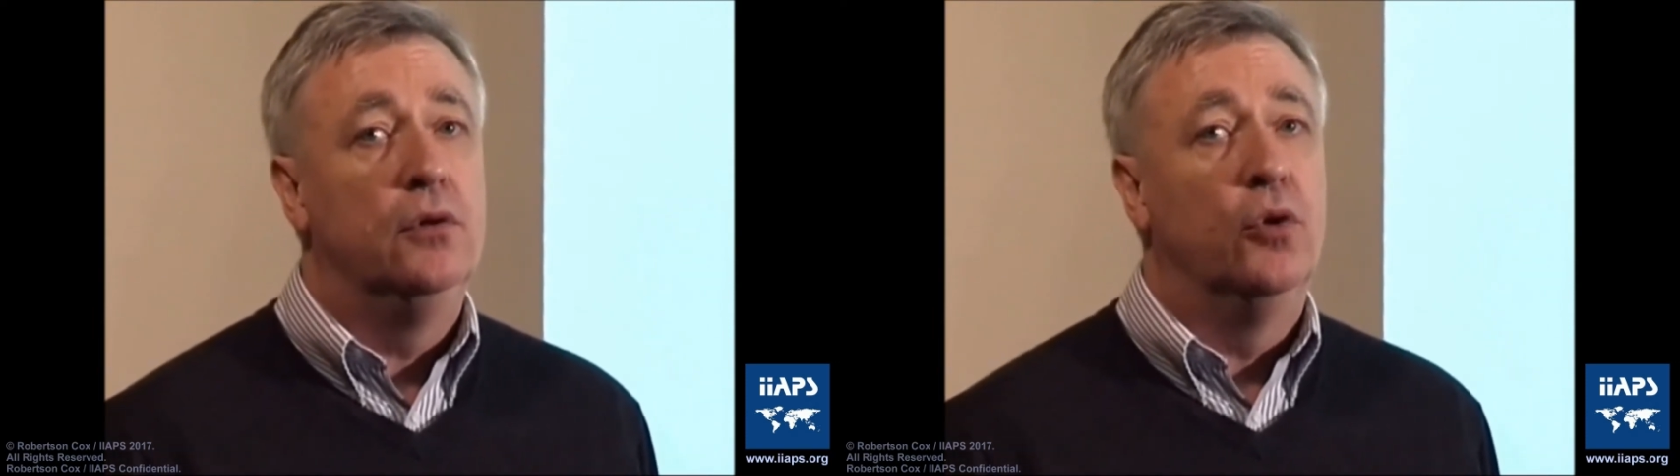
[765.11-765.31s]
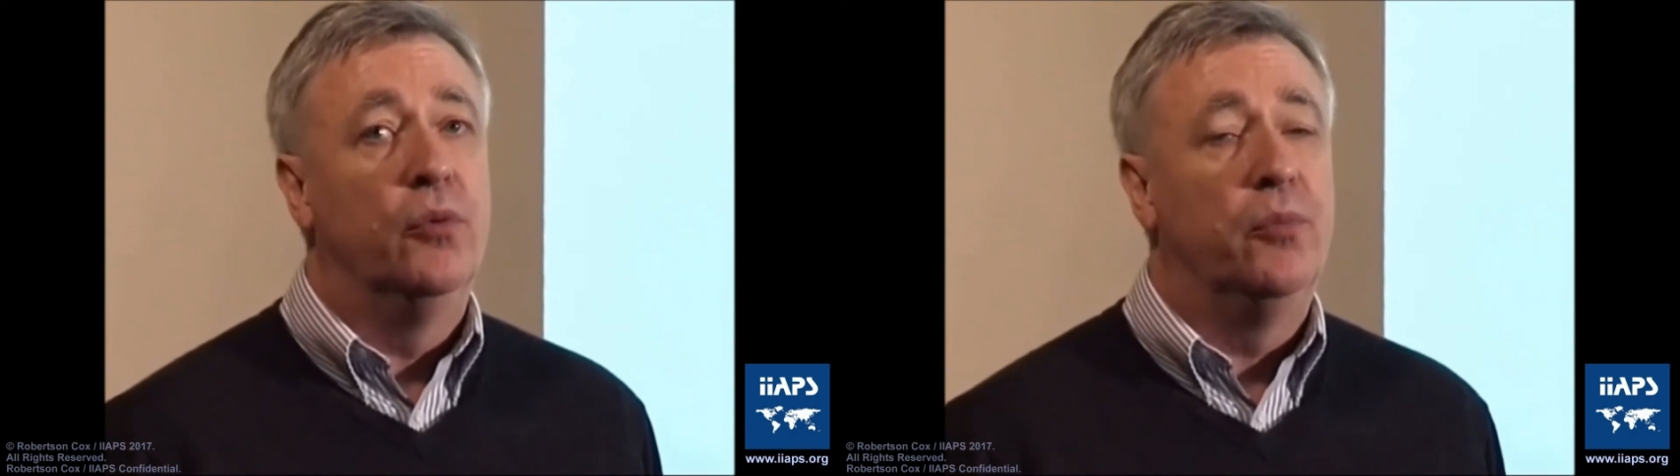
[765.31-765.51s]

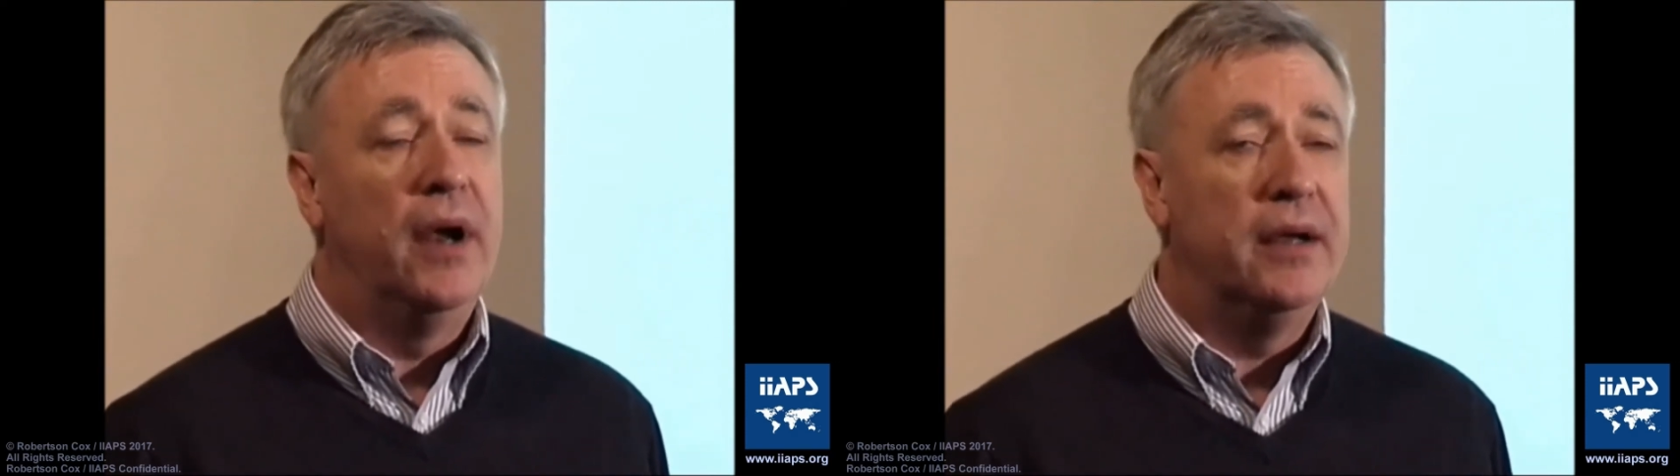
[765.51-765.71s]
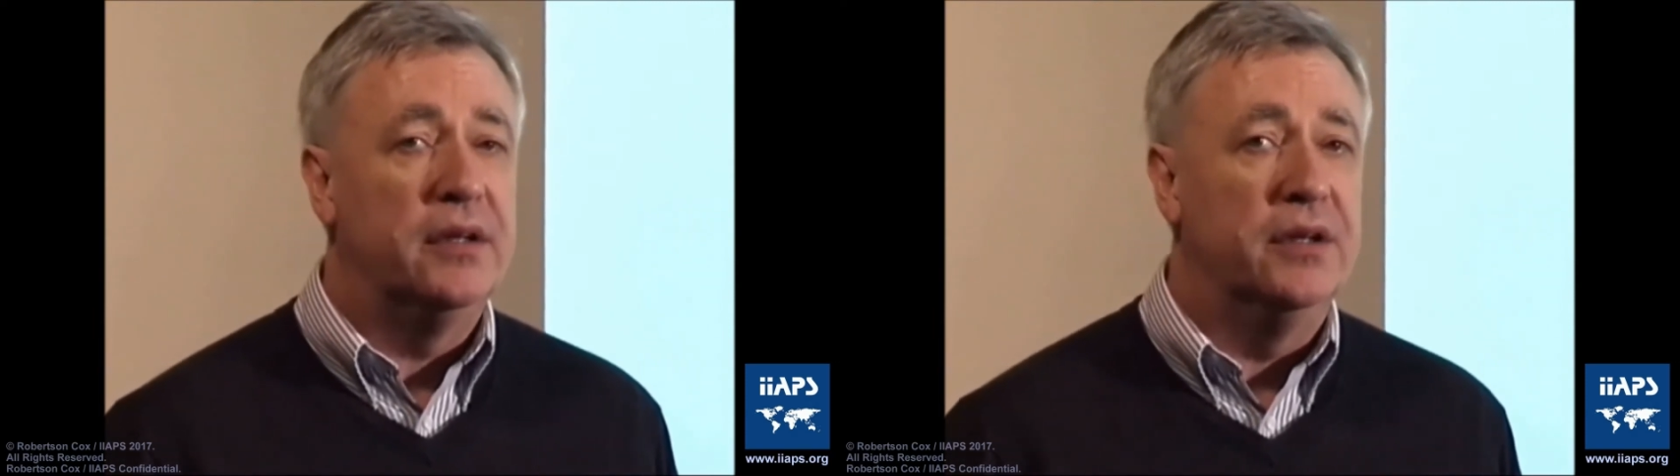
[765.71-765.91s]
normal
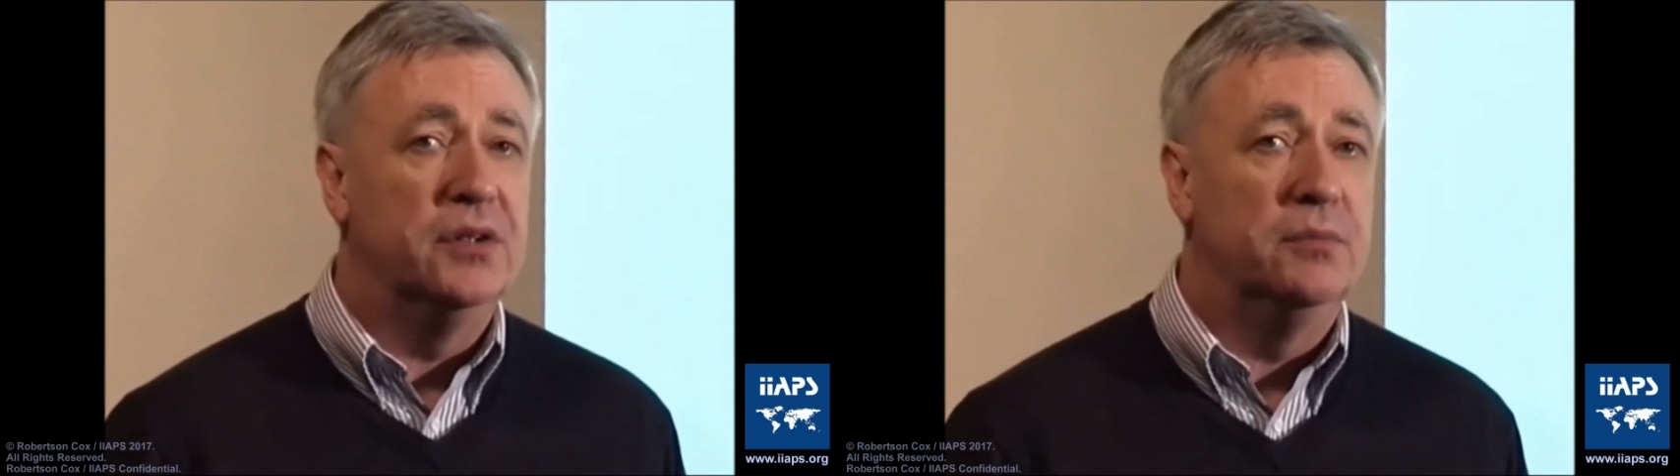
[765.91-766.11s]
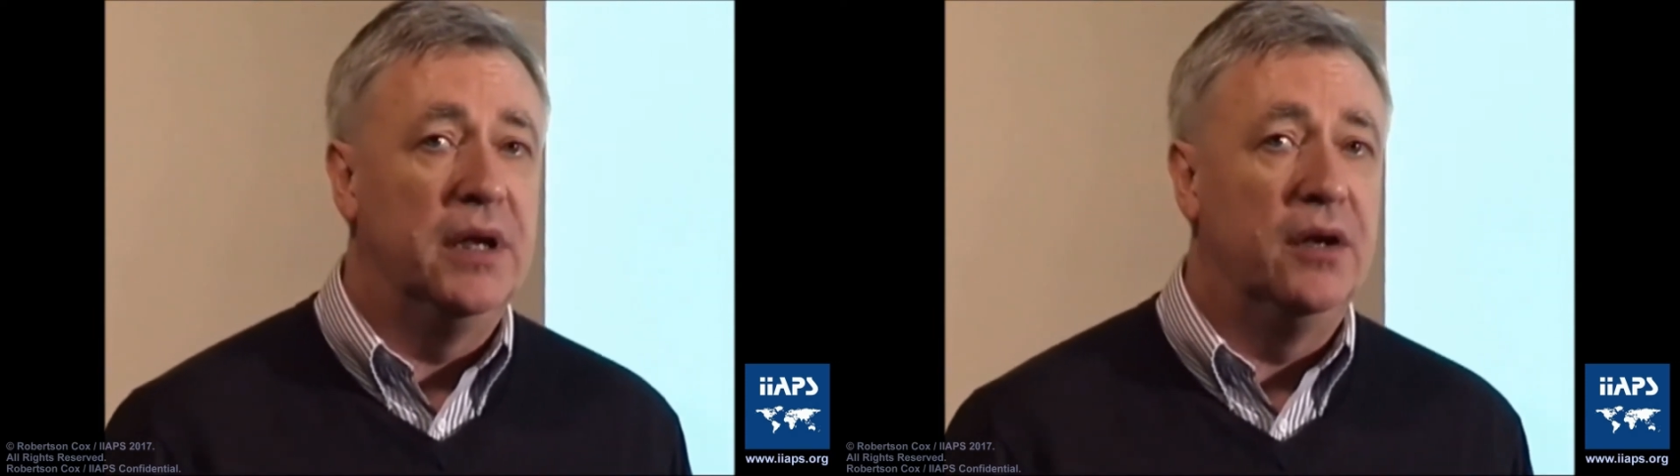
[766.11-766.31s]
practice
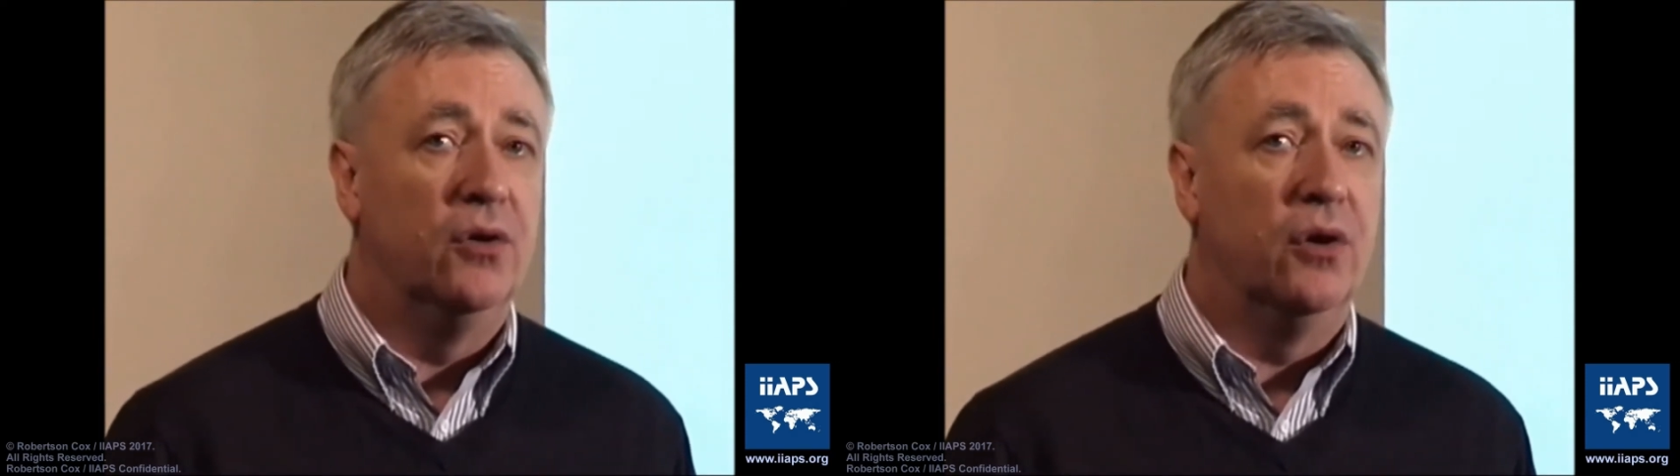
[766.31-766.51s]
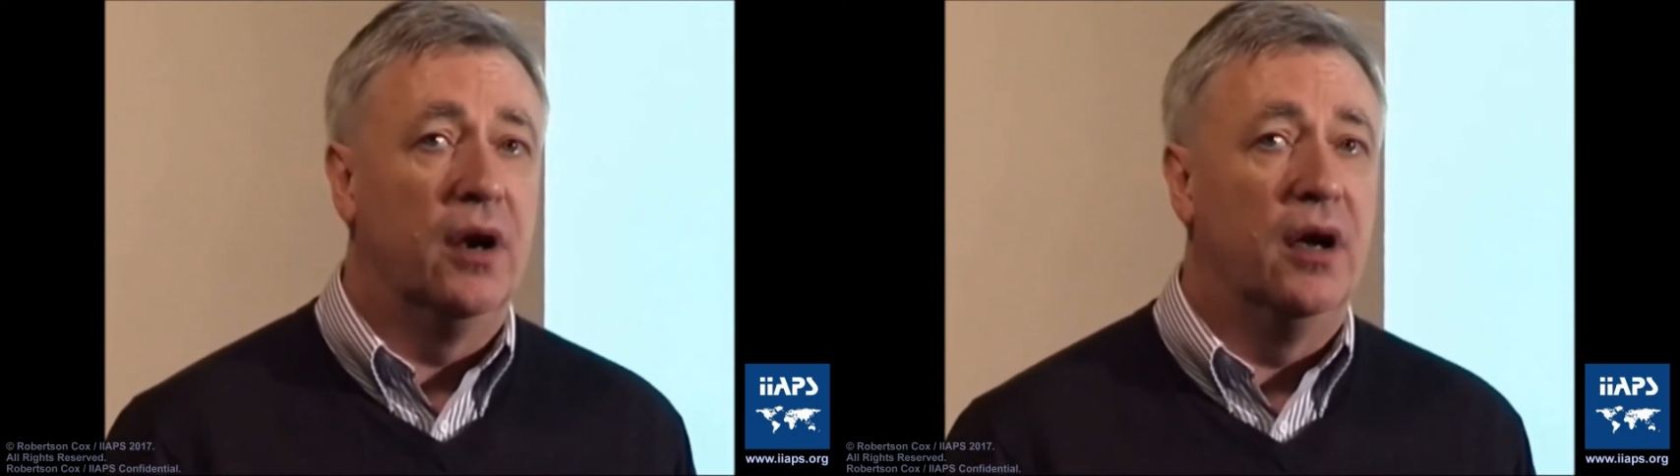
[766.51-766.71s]
in many
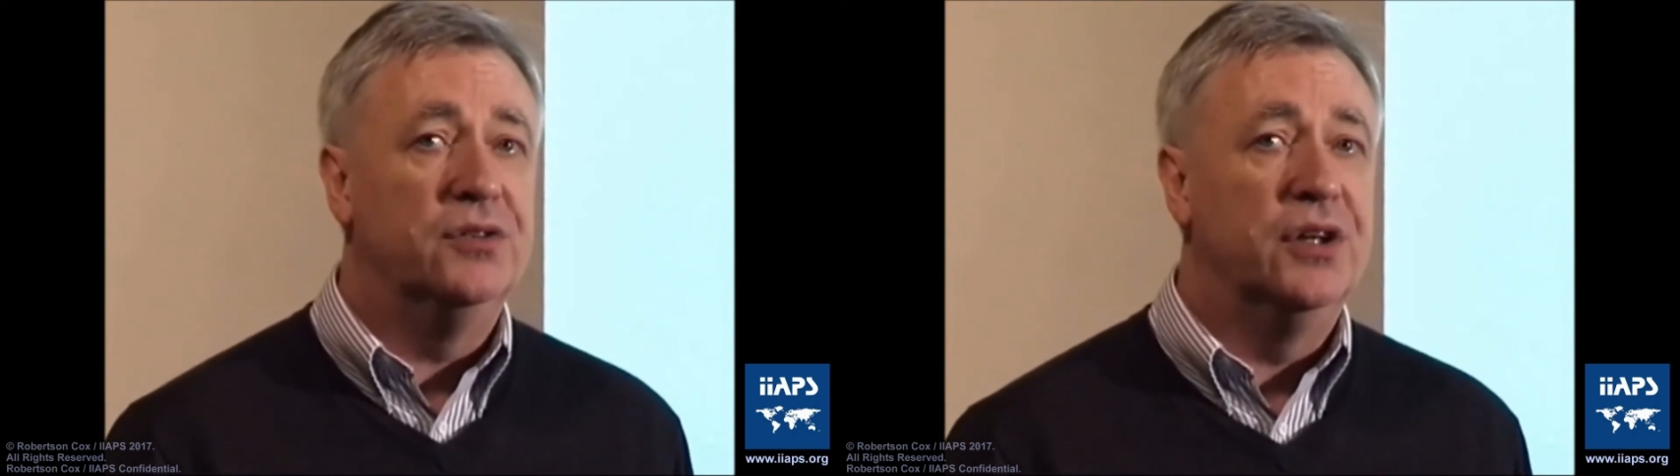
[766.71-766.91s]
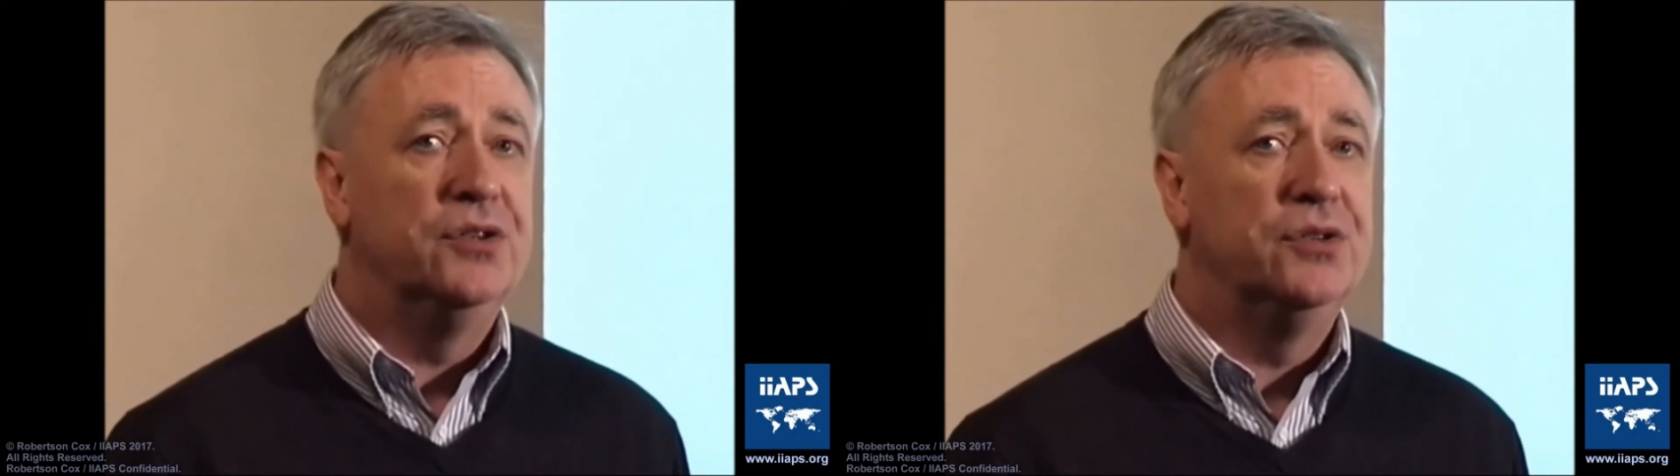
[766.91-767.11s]

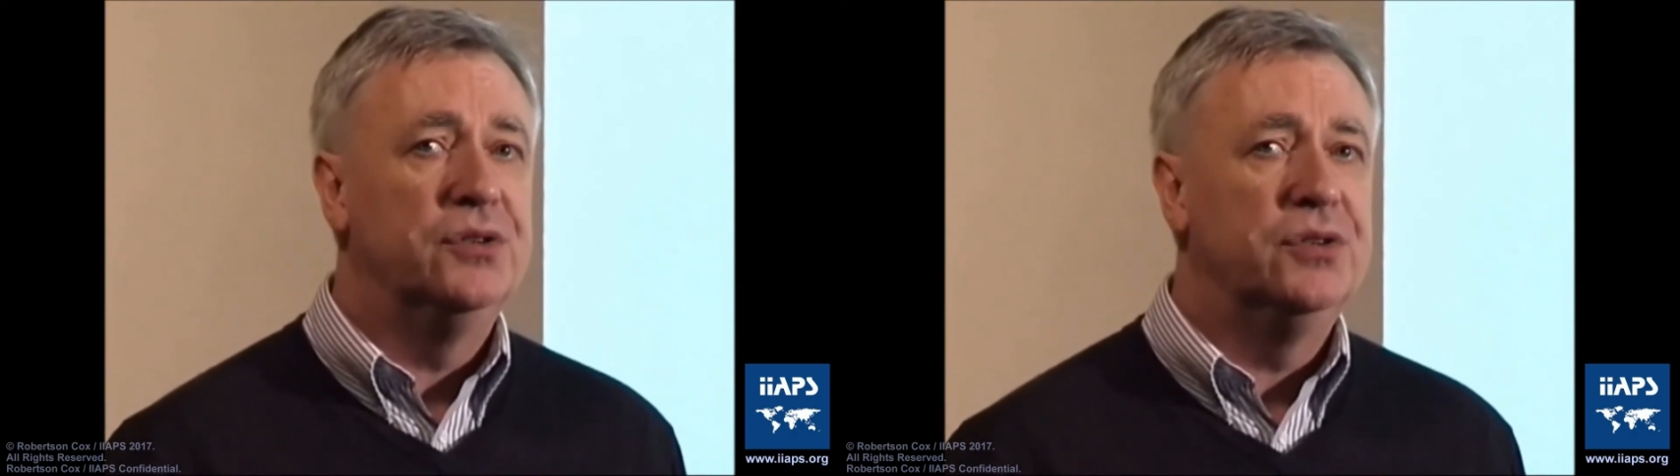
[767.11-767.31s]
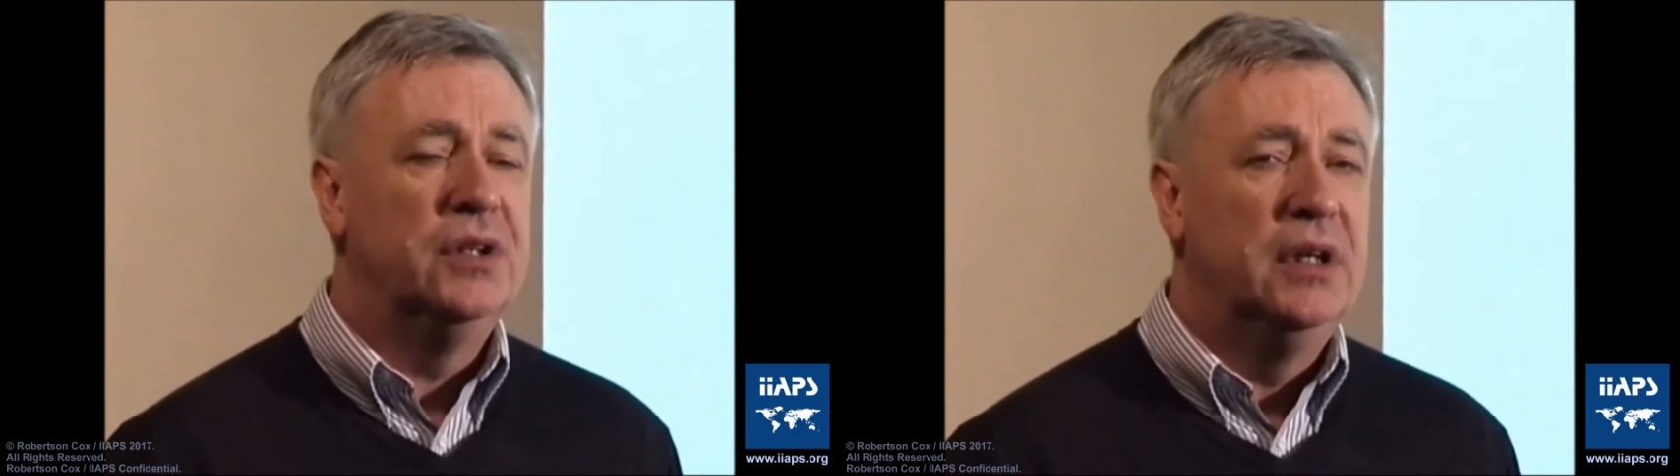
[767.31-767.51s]
organisations.